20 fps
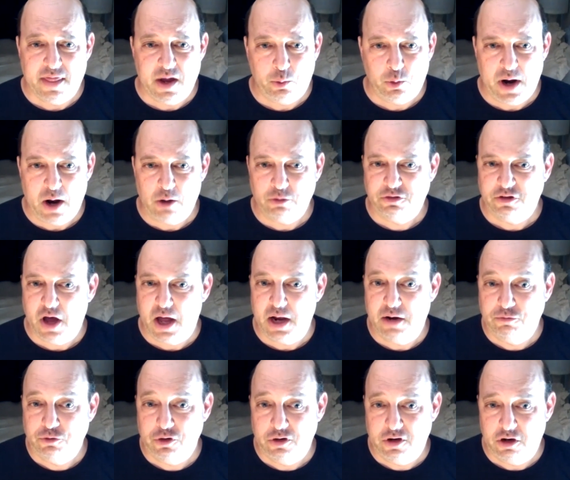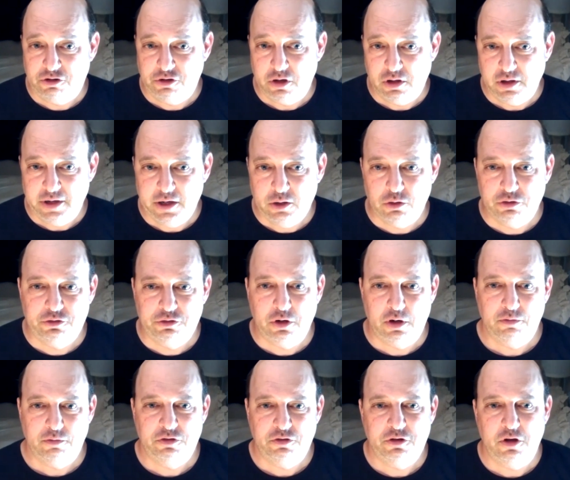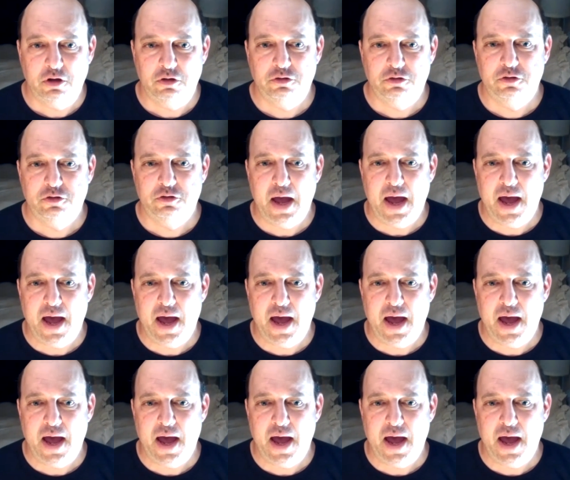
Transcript: that were outside of traditional legal services.